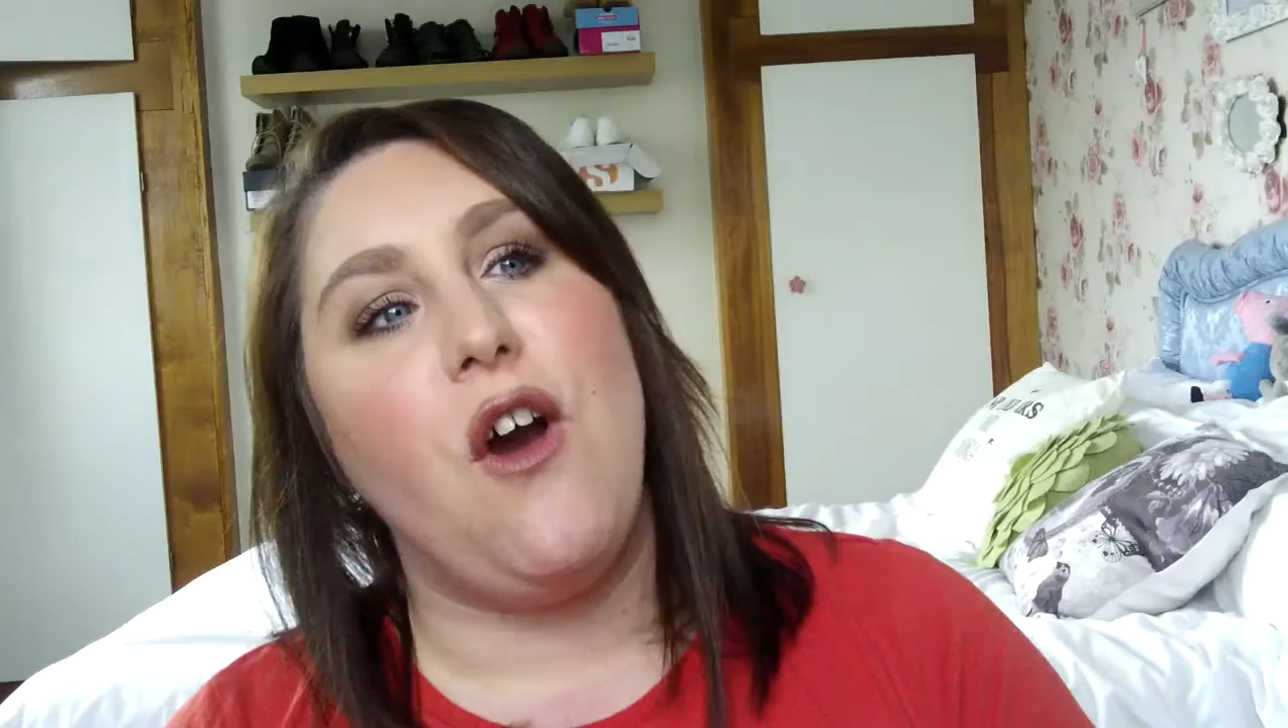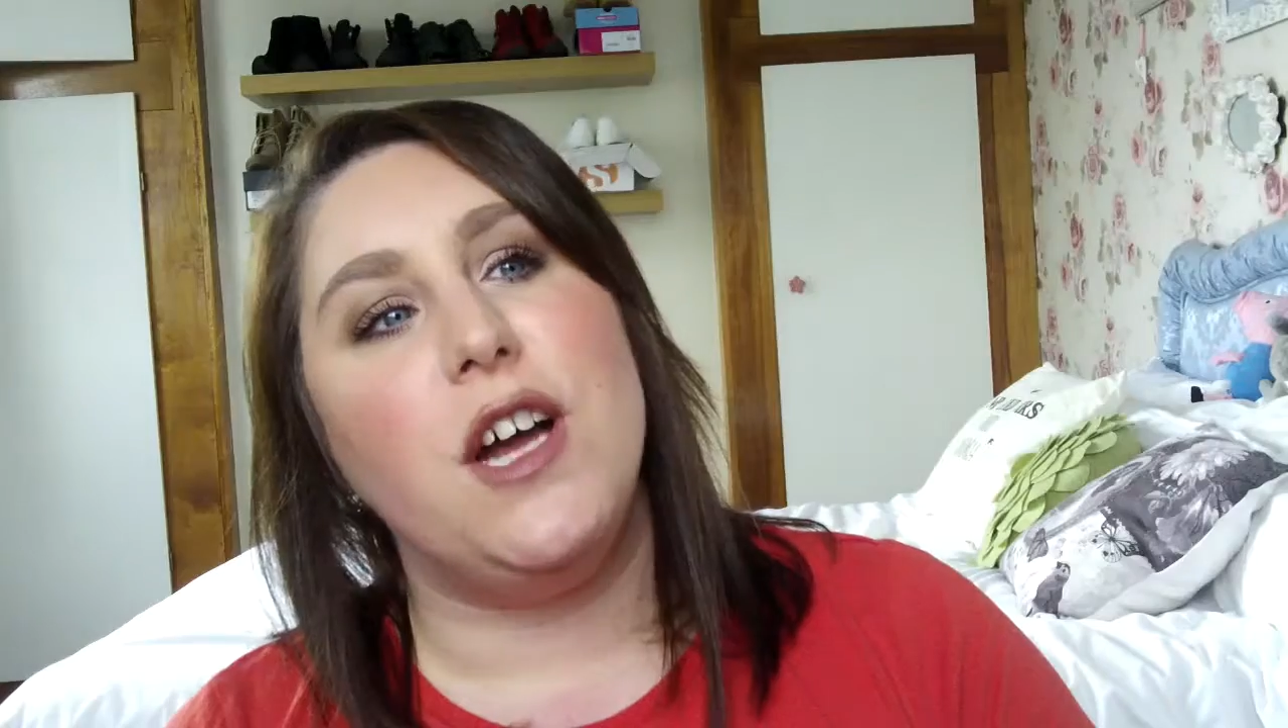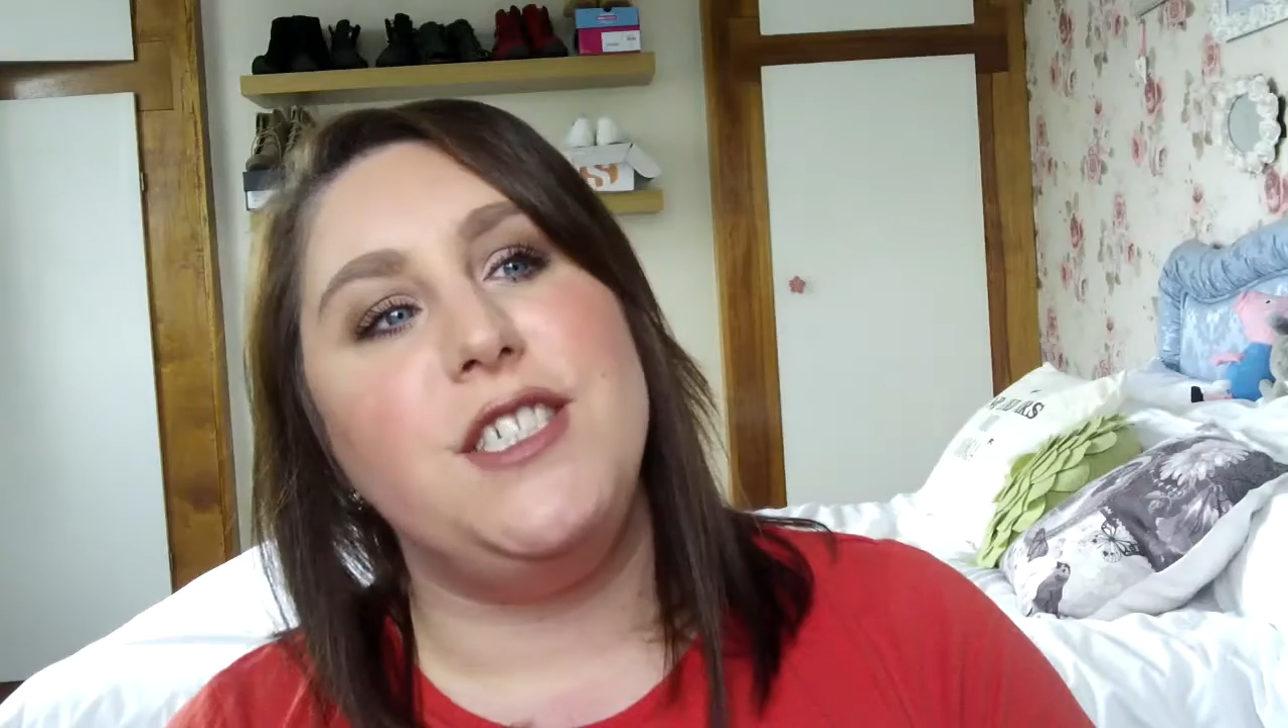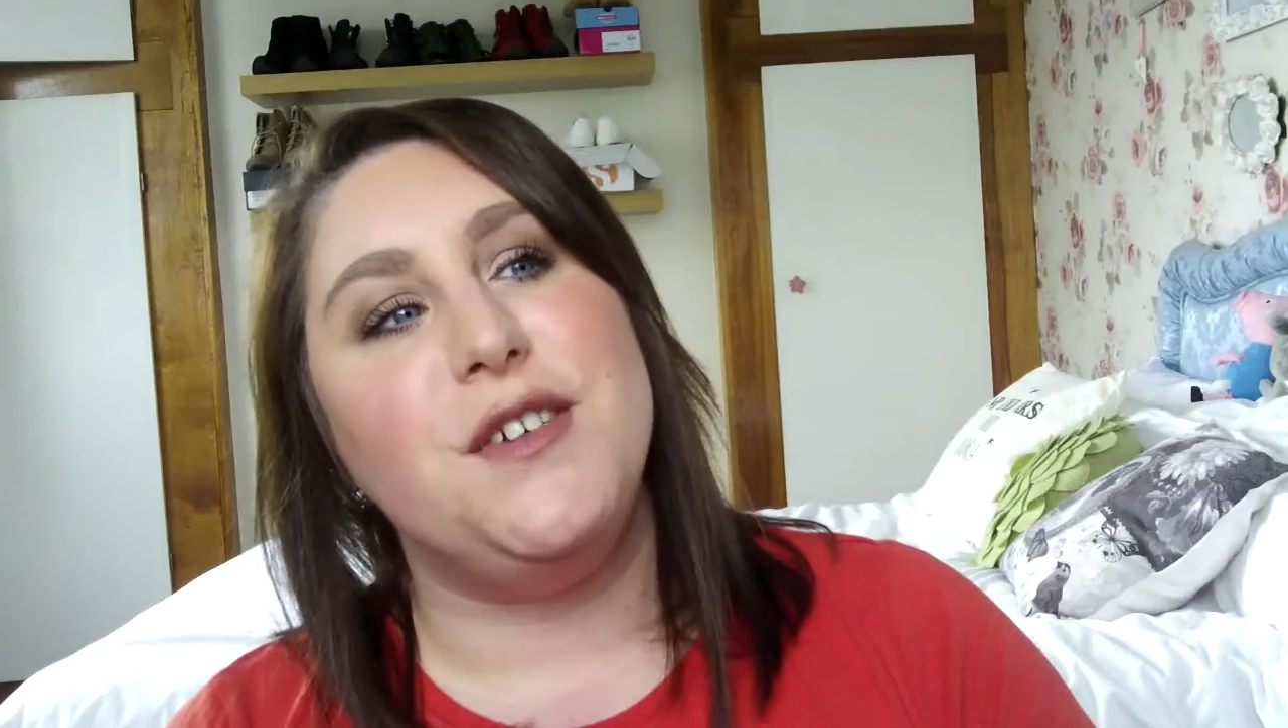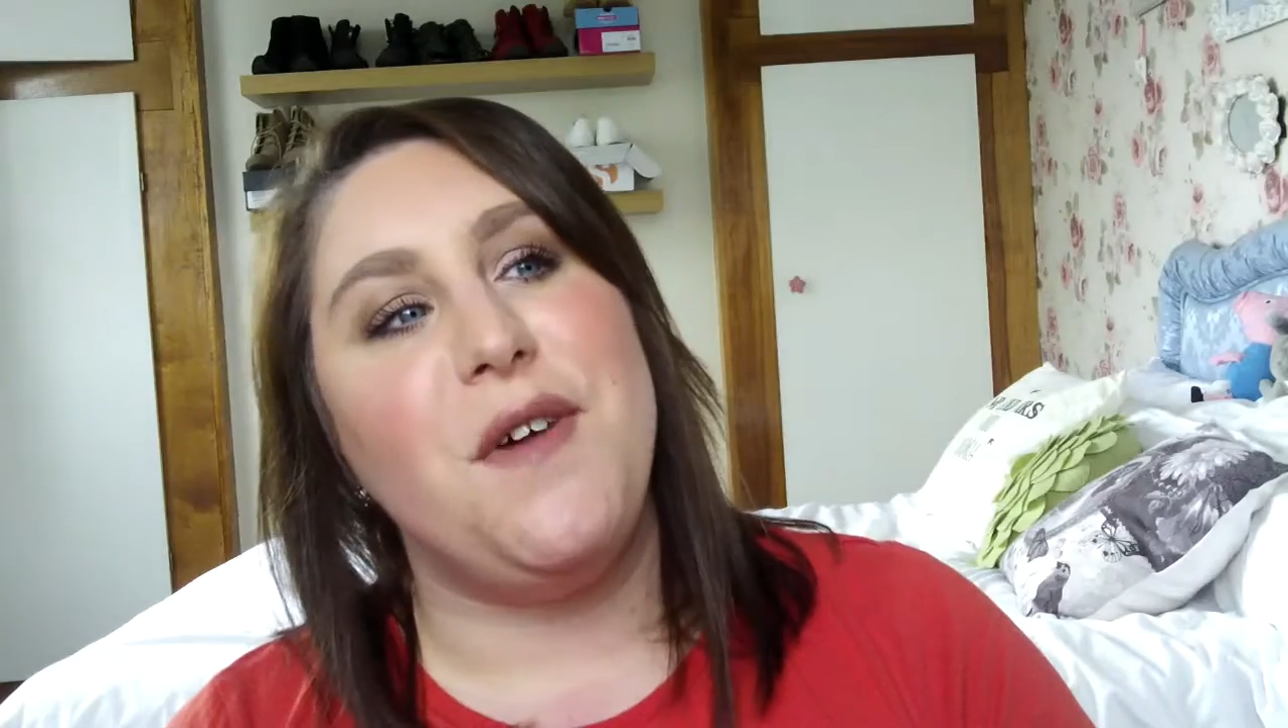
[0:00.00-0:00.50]

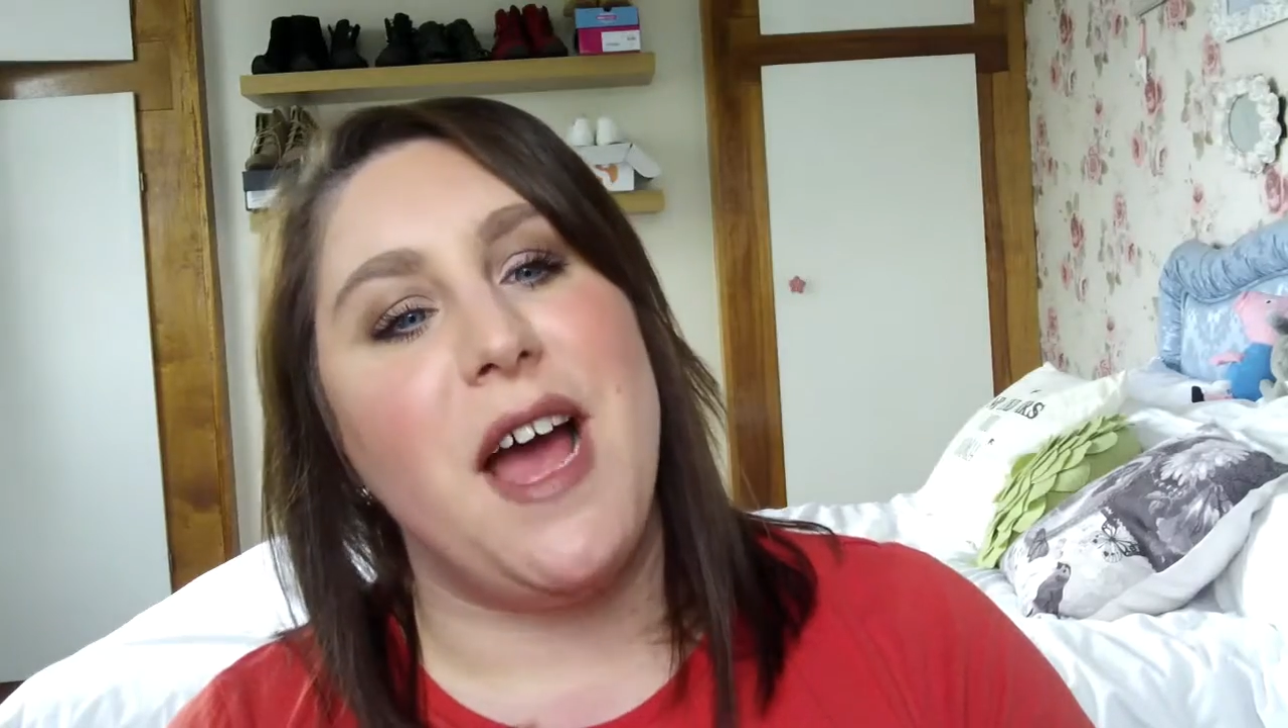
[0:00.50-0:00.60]
kind of